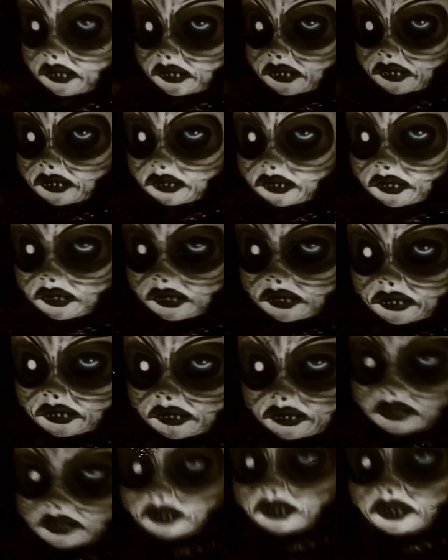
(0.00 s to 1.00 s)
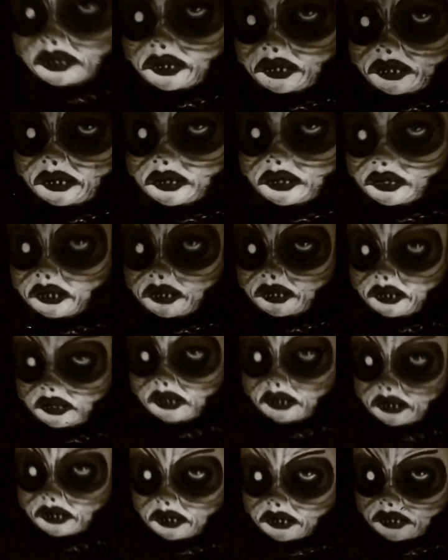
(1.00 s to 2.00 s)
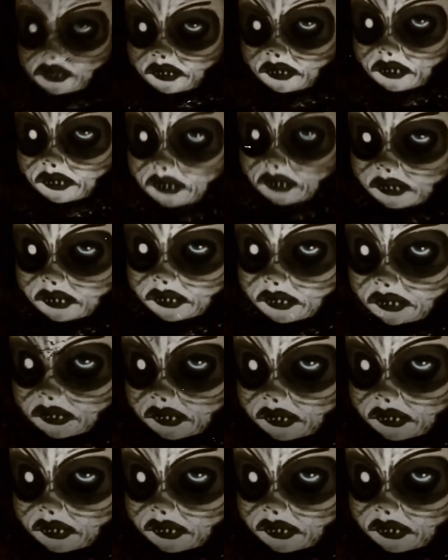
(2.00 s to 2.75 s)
Jairus's bite and Courtney's scream